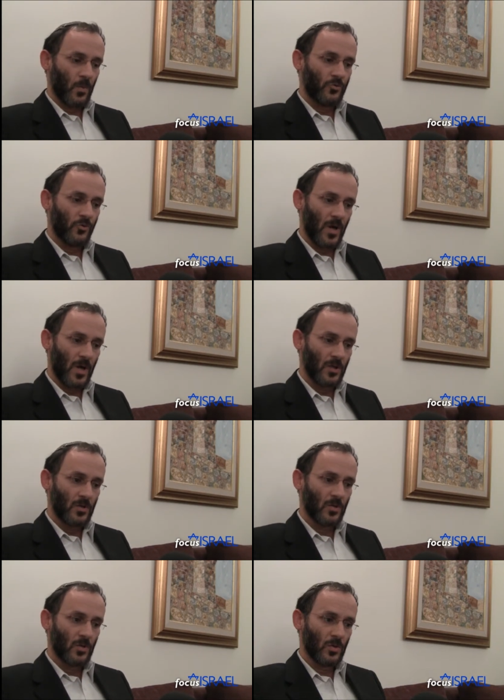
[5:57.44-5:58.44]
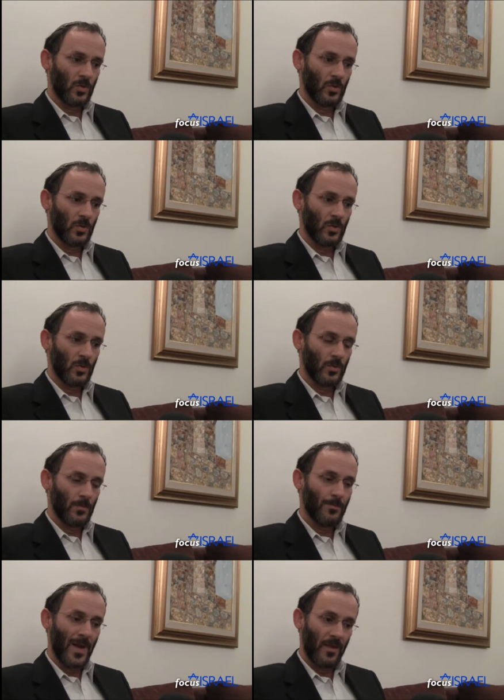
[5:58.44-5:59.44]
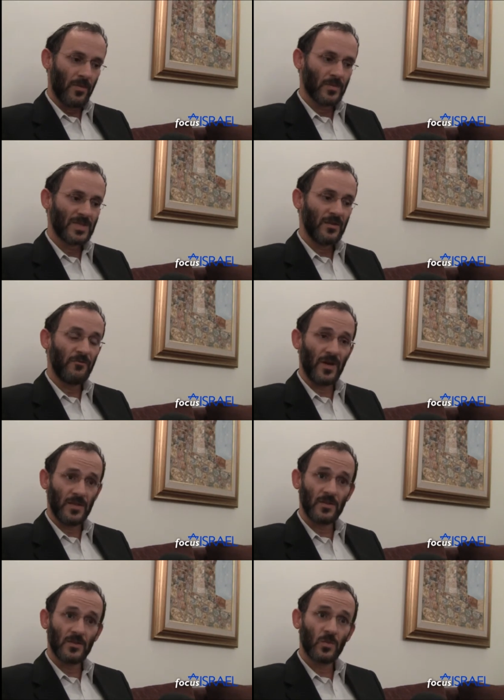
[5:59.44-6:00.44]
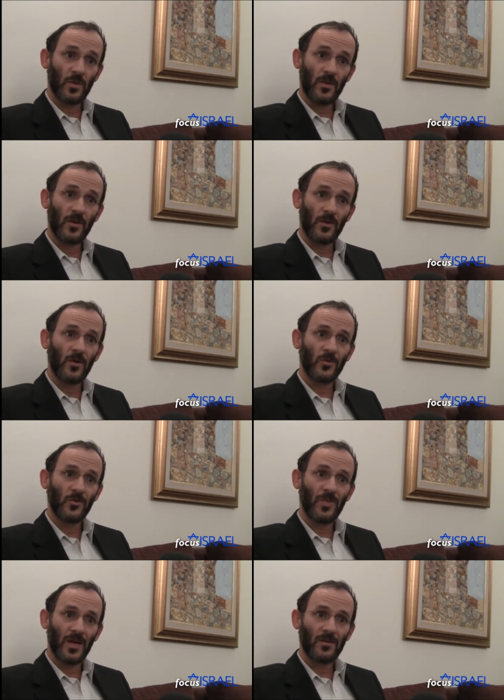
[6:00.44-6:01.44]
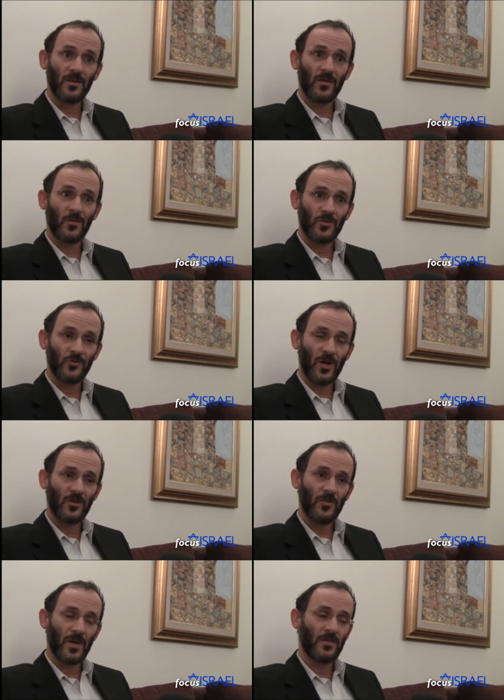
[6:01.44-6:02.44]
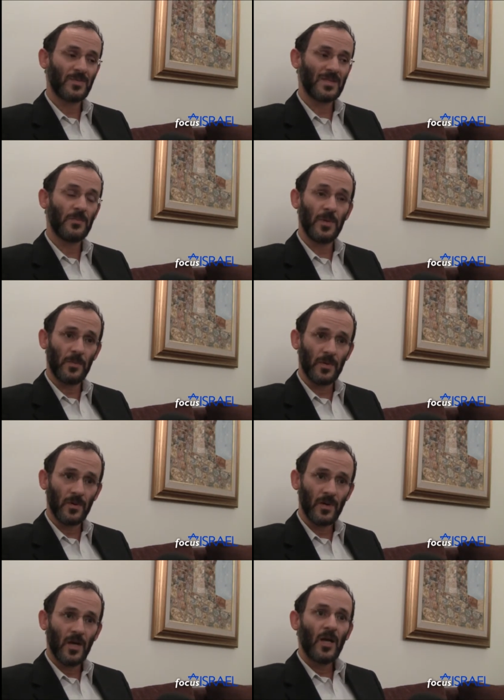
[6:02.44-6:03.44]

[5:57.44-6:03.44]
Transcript: We try to make them see faces when they go to battle. We try to make them see people